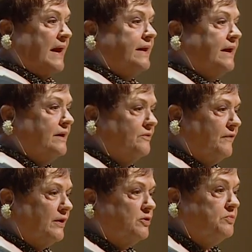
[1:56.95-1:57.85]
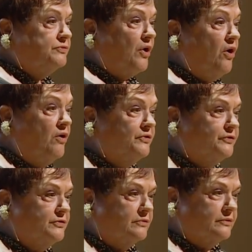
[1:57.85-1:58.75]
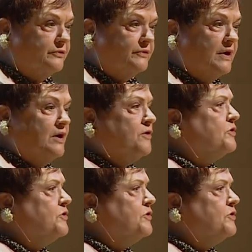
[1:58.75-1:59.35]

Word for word: making it available to all students,